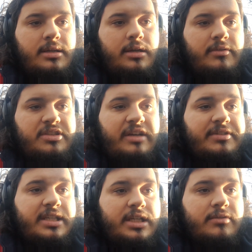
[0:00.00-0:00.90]
always,
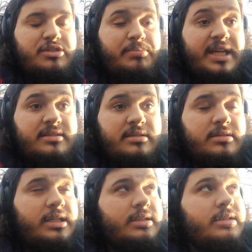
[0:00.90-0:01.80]
everything always passes,
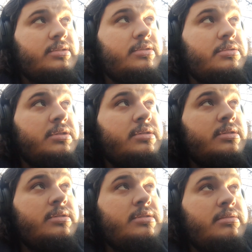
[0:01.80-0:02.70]
and that's
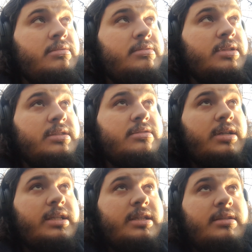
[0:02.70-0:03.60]

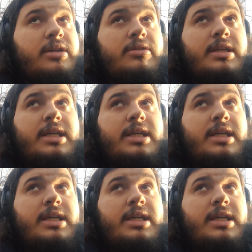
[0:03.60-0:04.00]
I think the only